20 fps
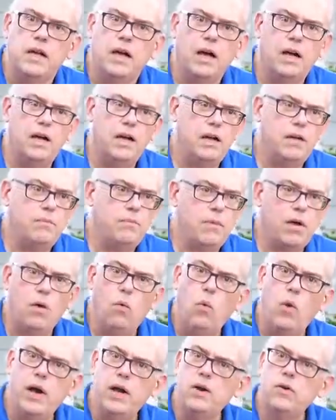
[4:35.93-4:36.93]
a
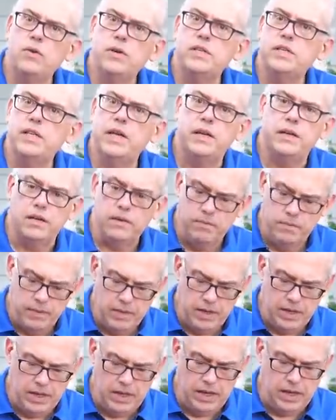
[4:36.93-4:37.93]
wire antenna.
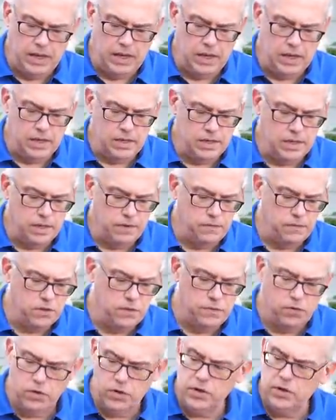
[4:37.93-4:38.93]
And for
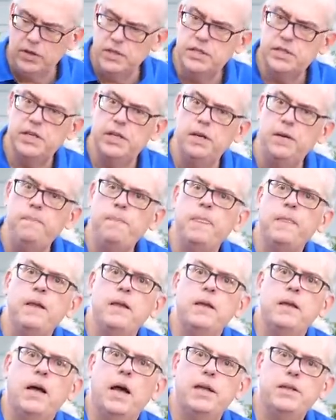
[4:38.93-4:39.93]
the vertical antenna,
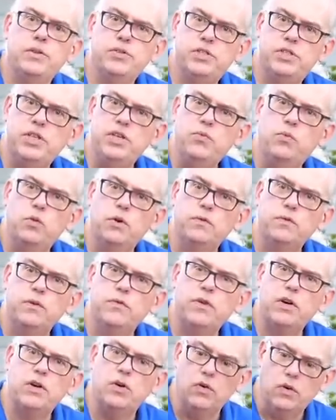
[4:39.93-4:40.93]
I use the Wolf
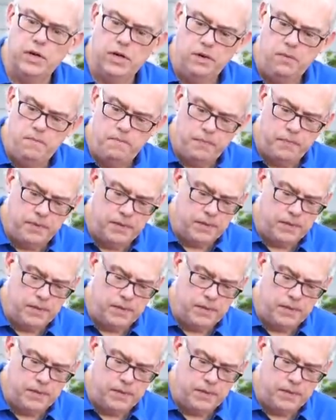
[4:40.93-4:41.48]
River Coil.